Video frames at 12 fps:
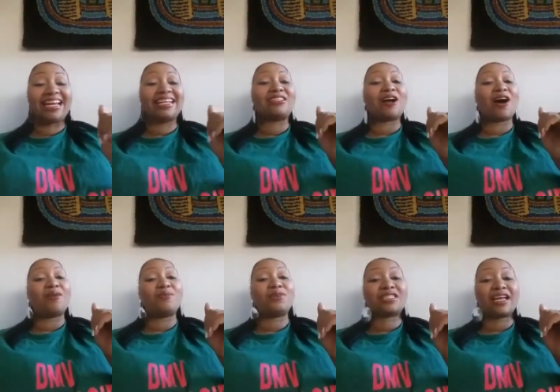It's
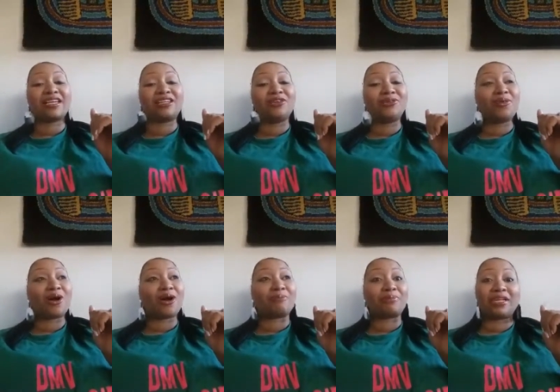almost like you
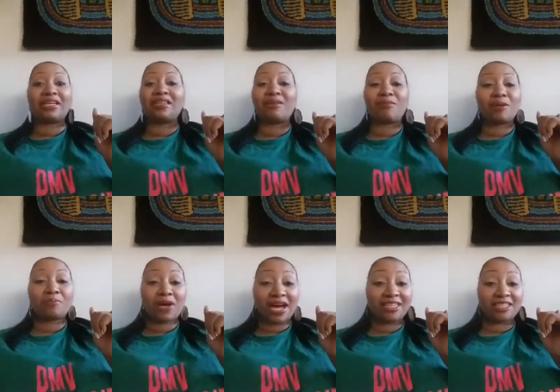are putting them
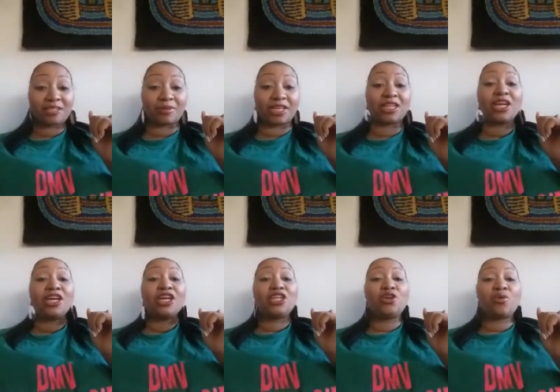on punishment.
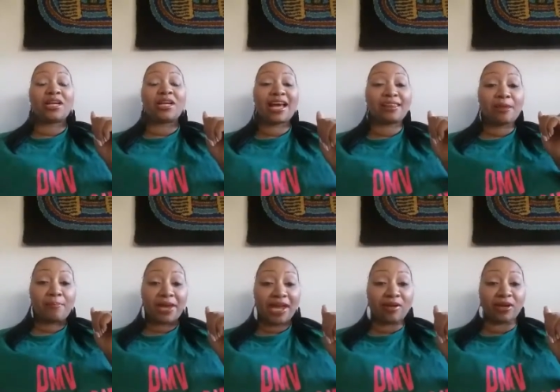You are not the
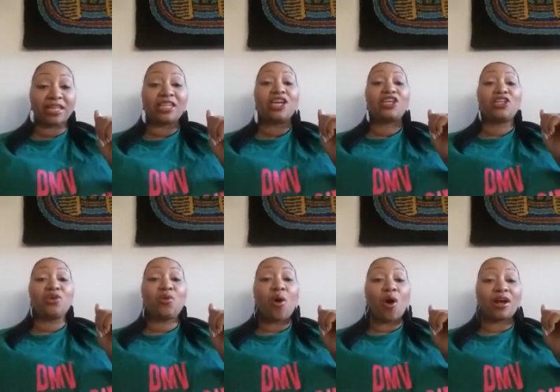parent,
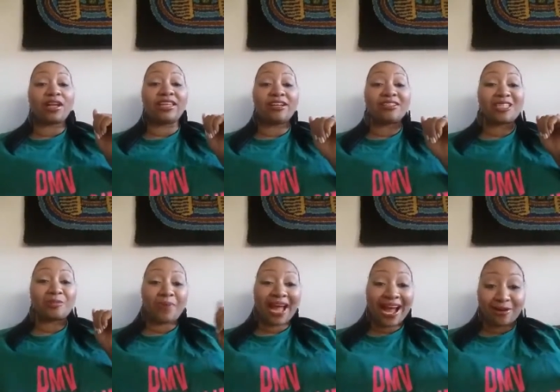you are their
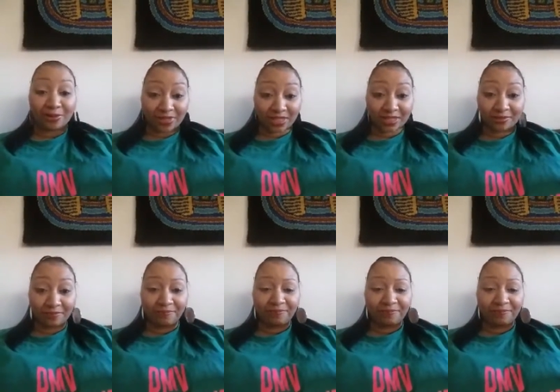spouse.